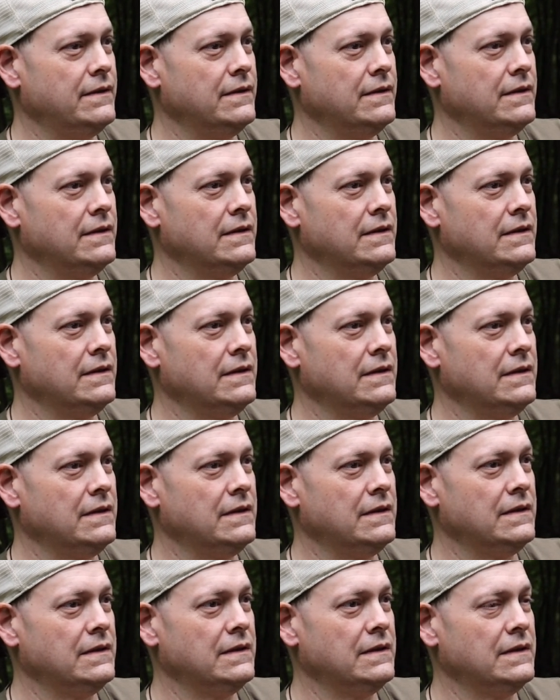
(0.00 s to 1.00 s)

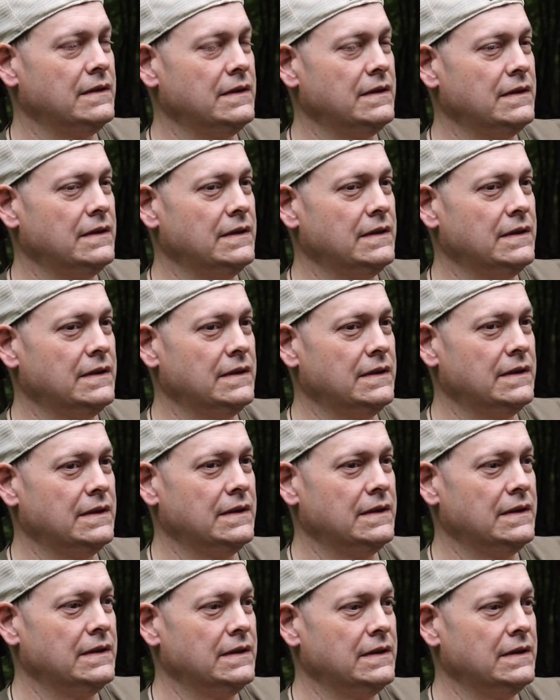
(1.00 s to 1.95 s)
Nothing is said.